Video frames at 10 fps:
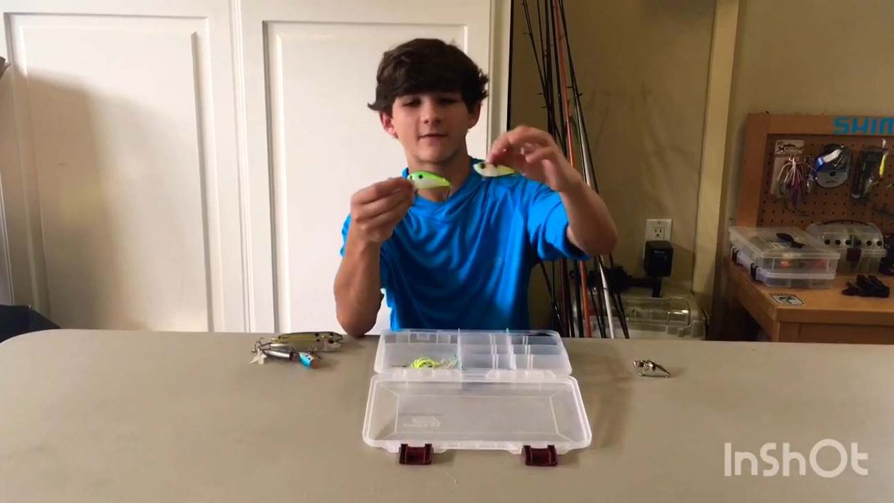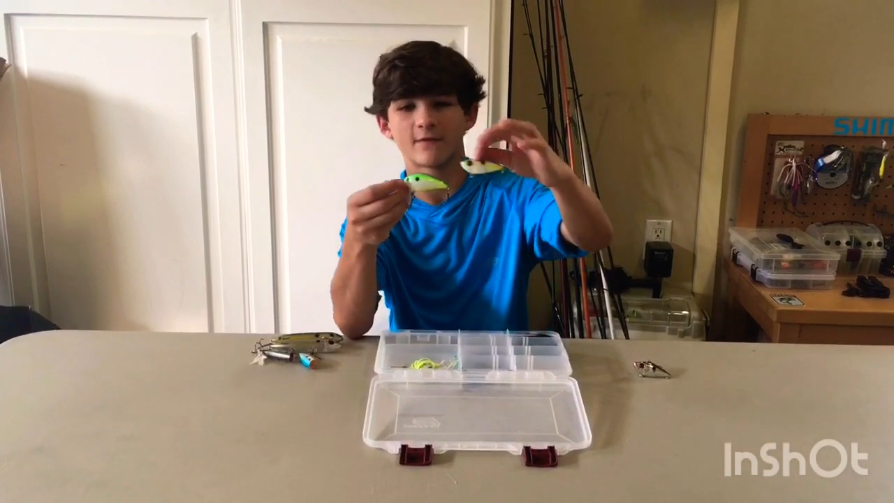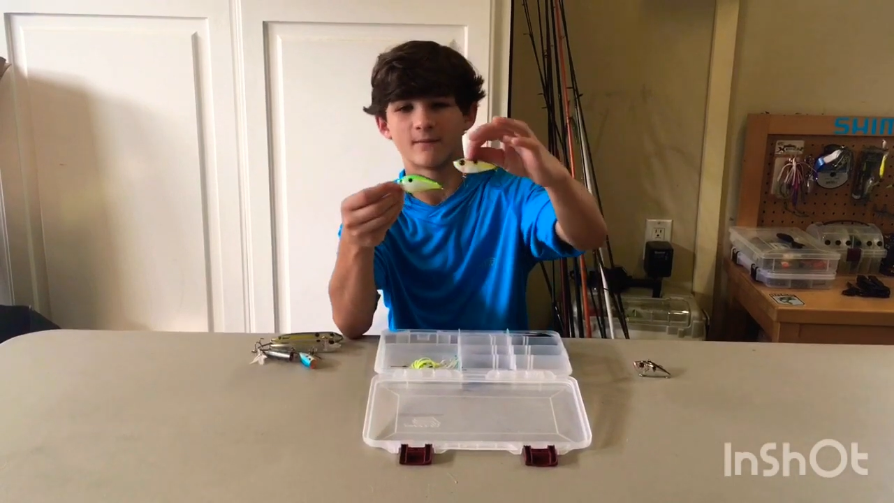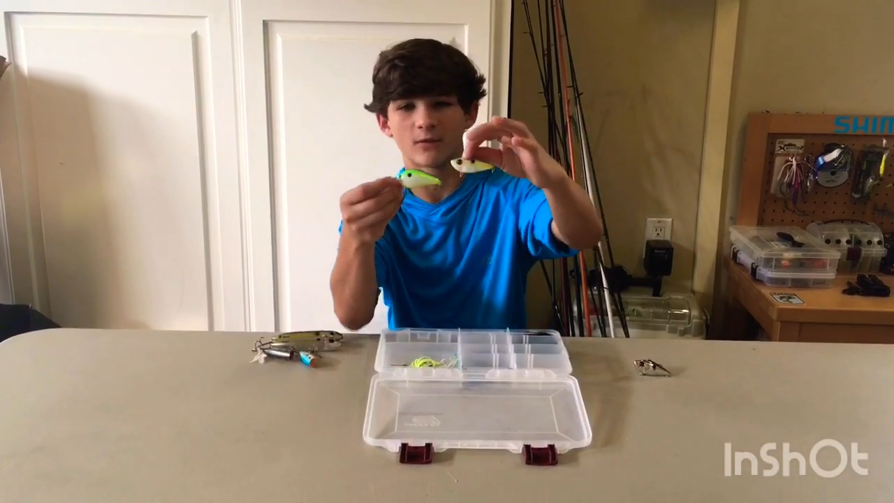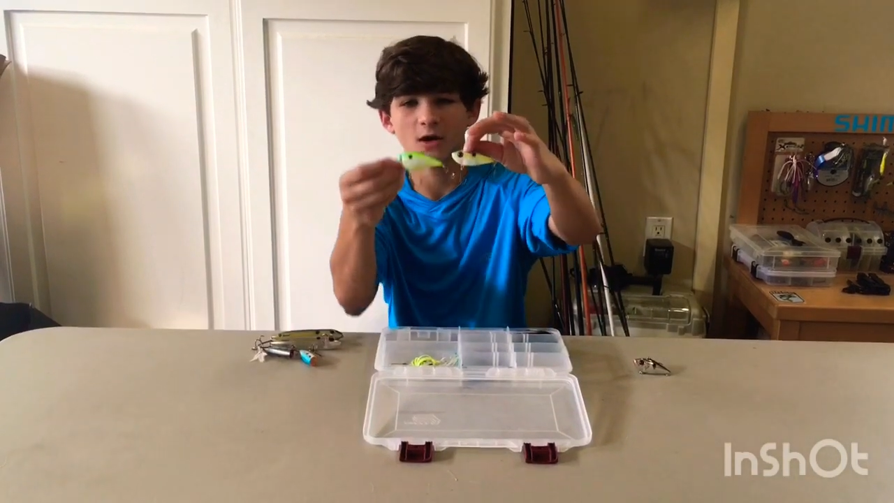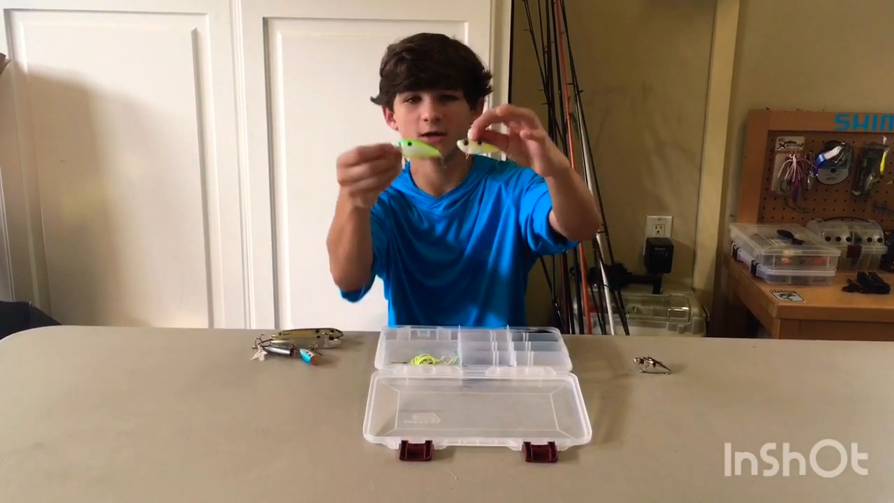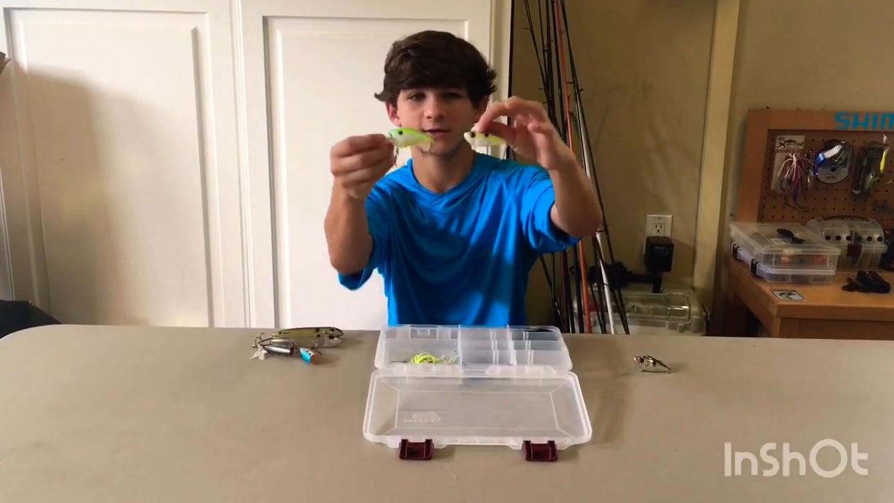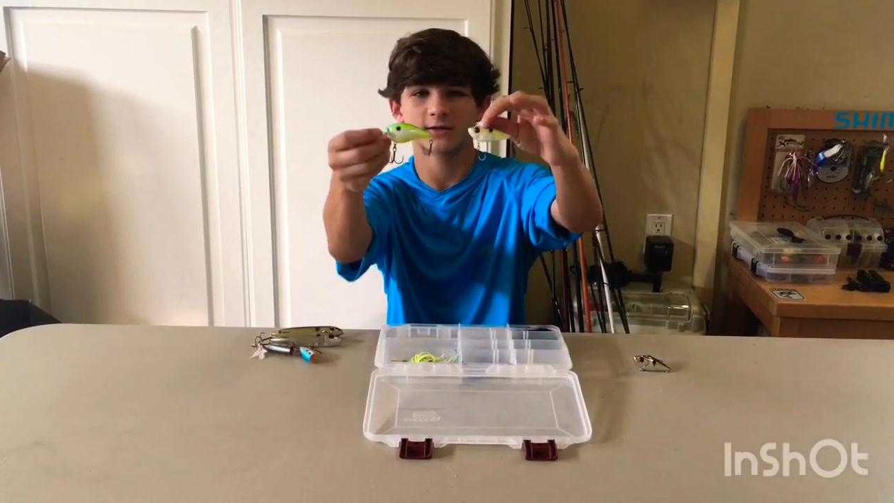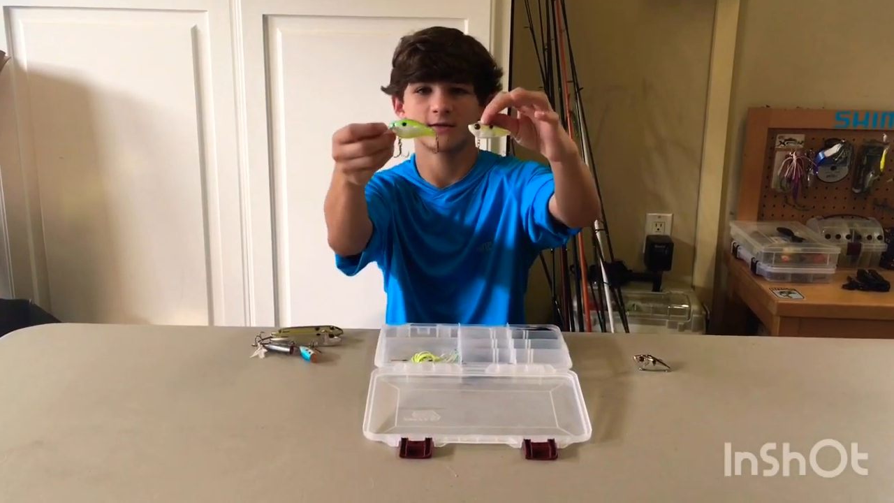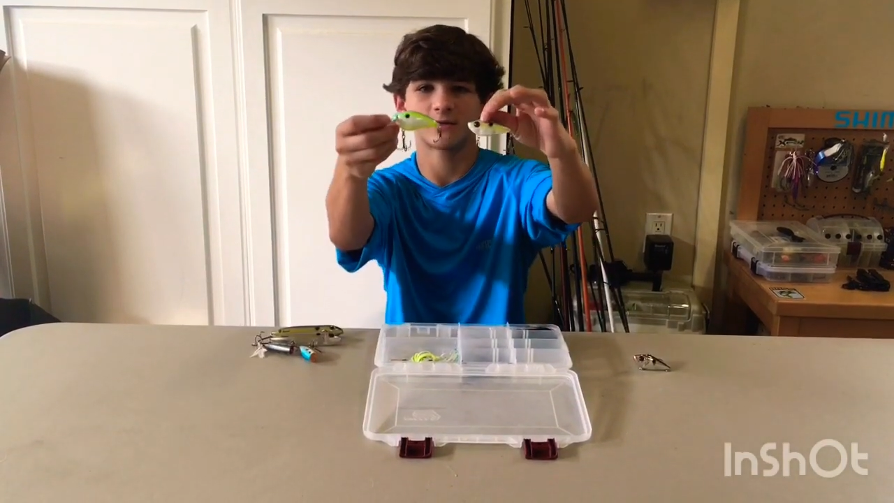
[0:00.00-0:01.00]
even
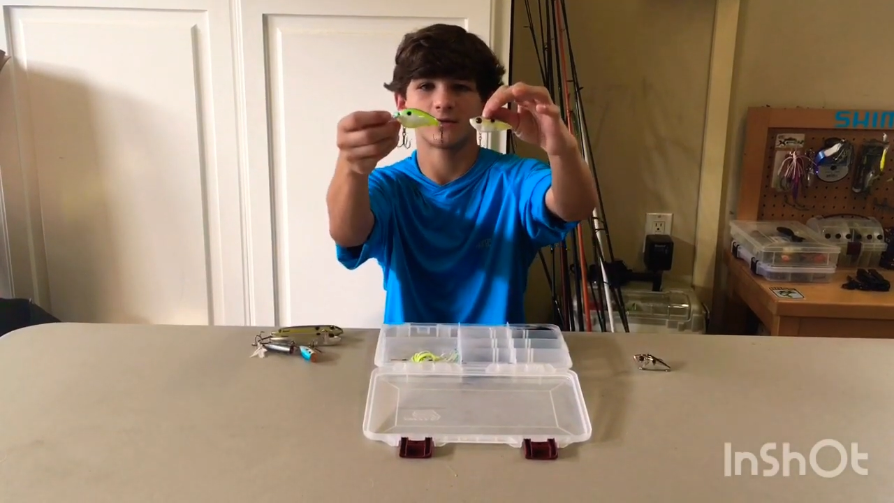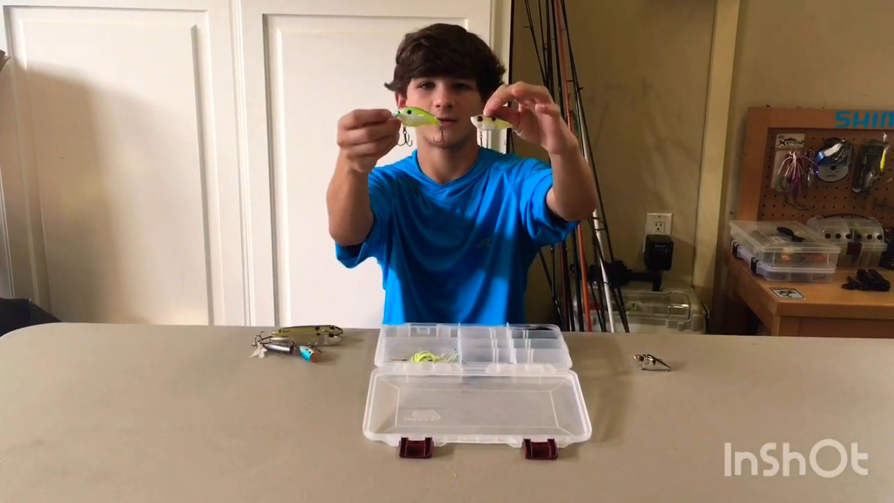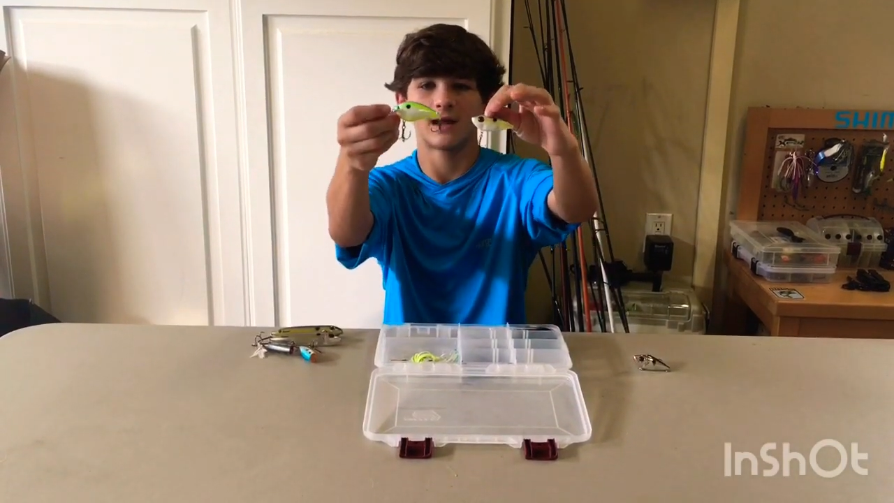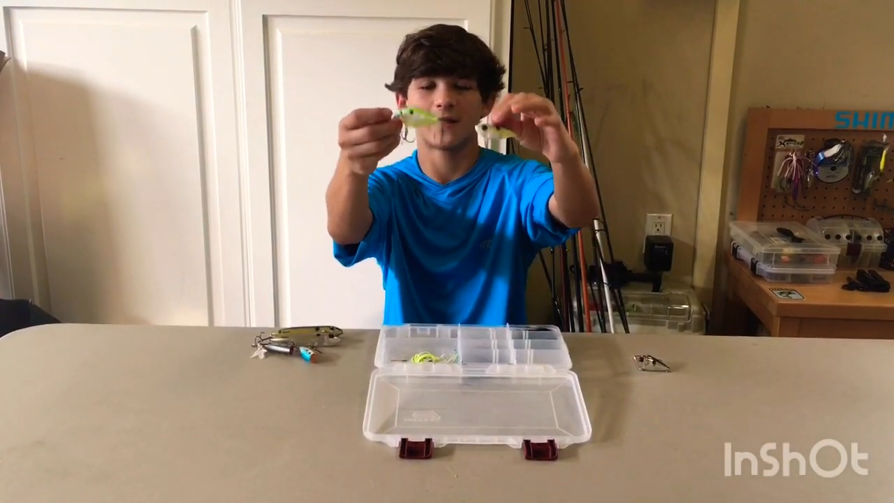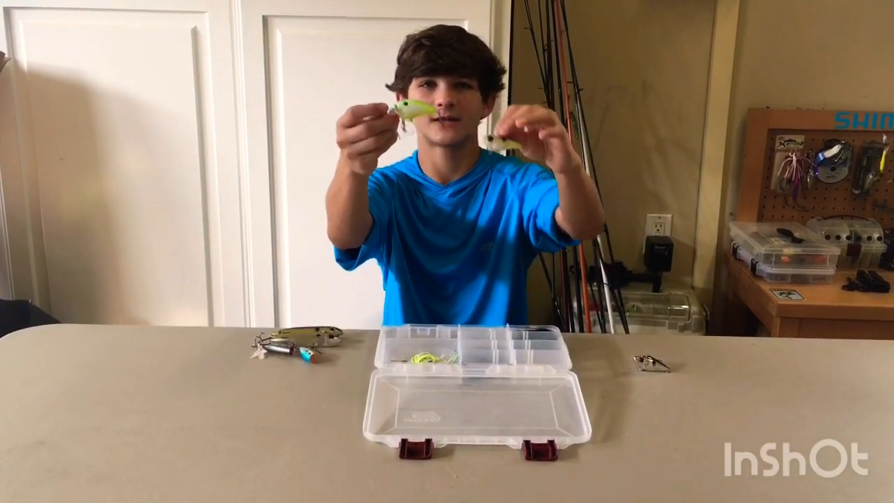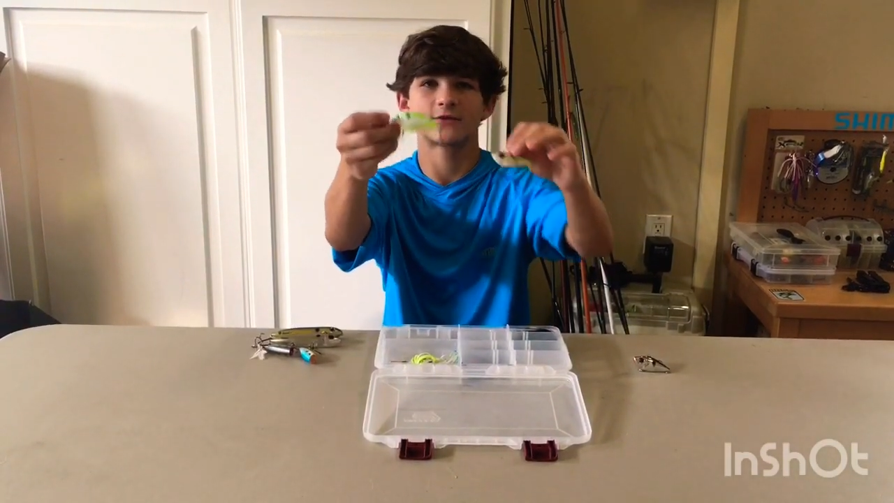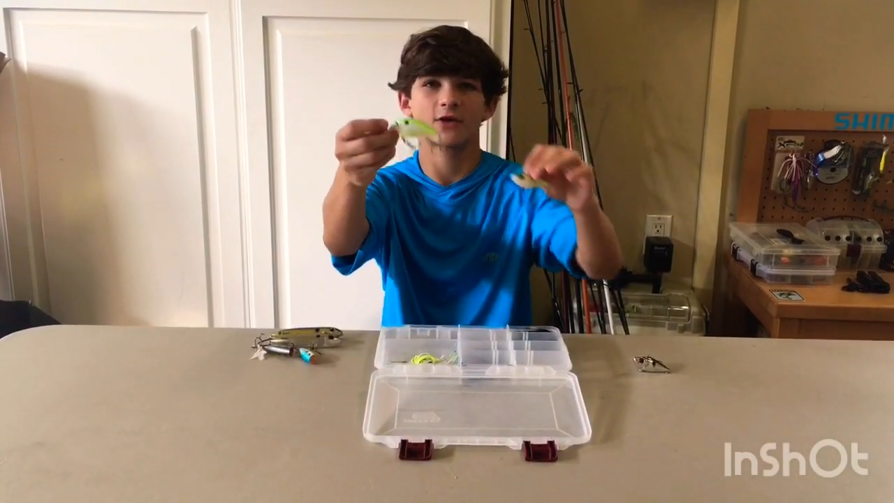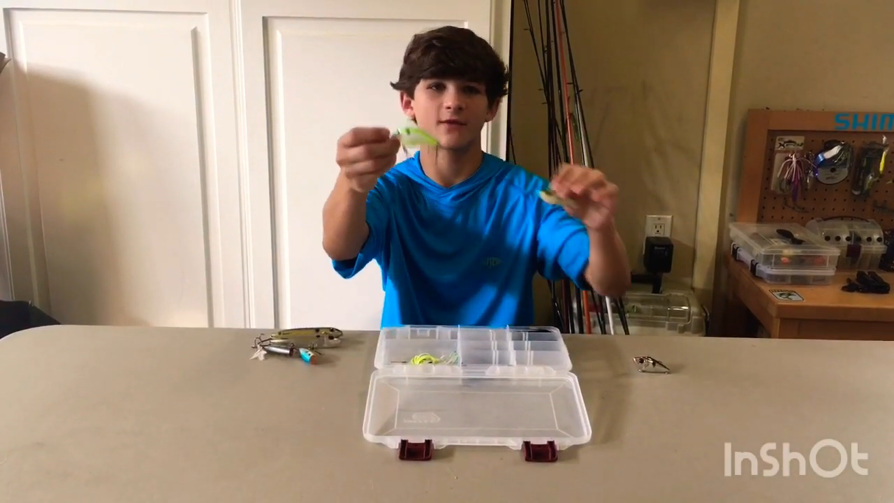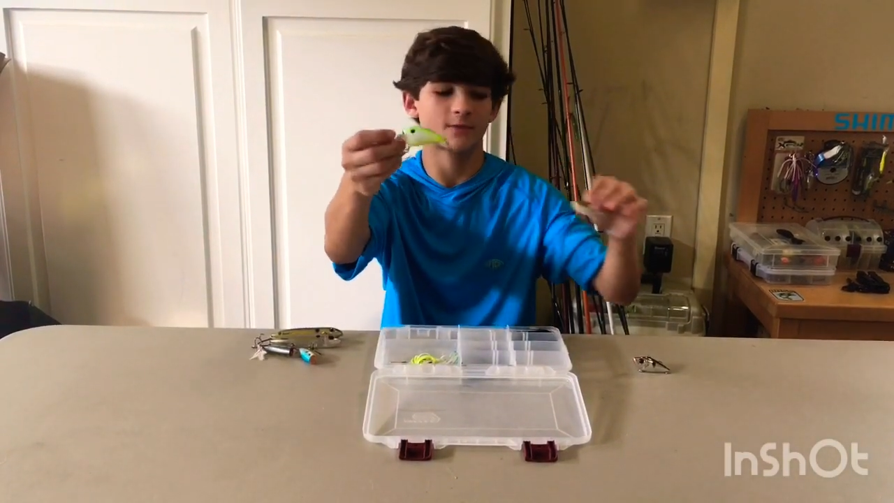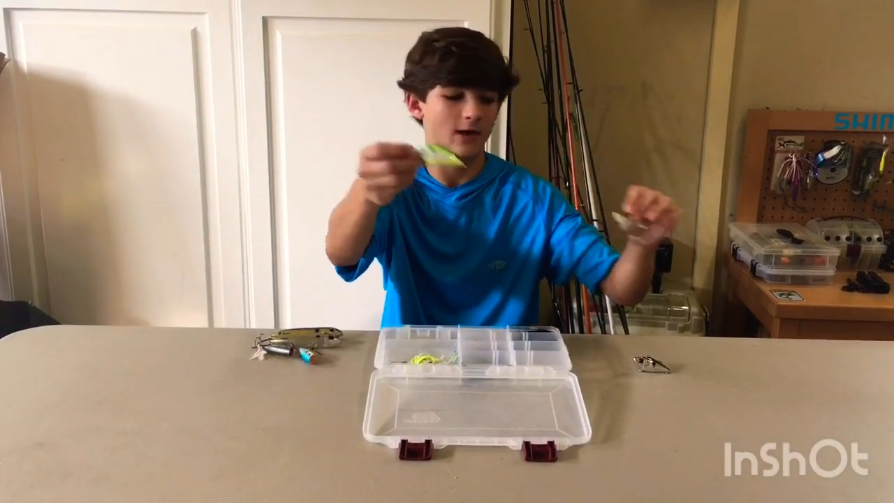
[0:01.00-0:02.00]
brush. I like to
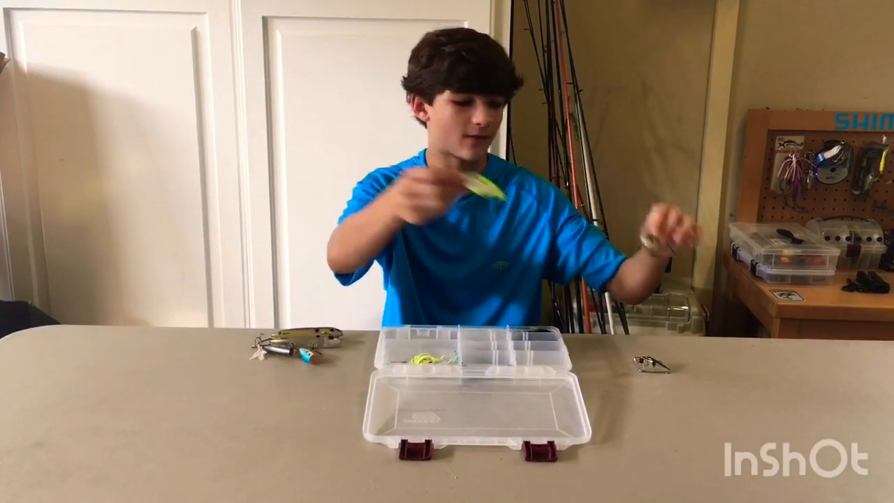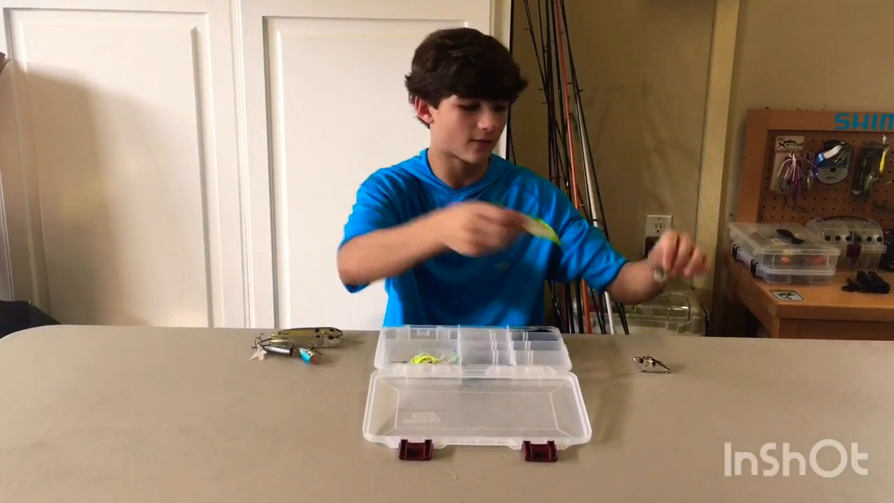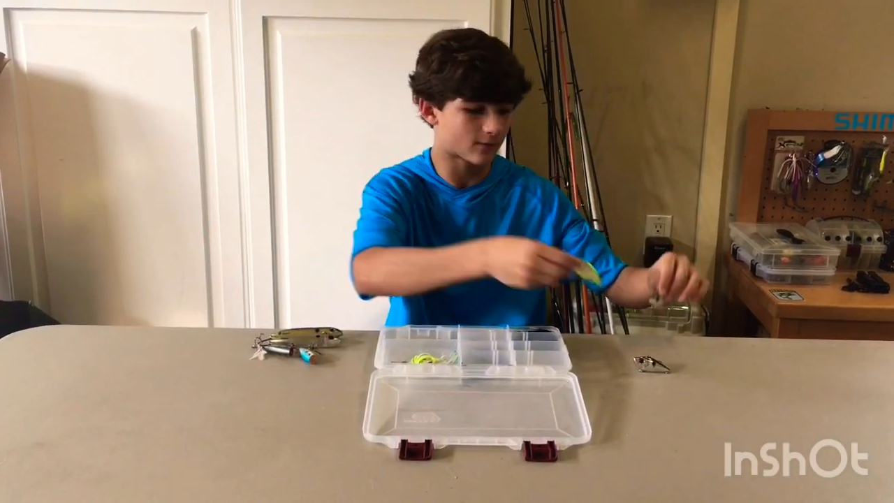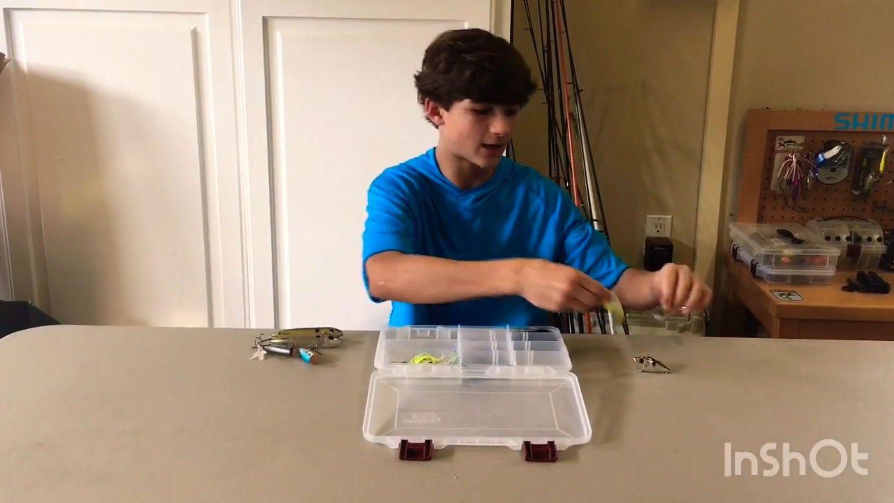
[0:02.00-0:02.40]
throw them around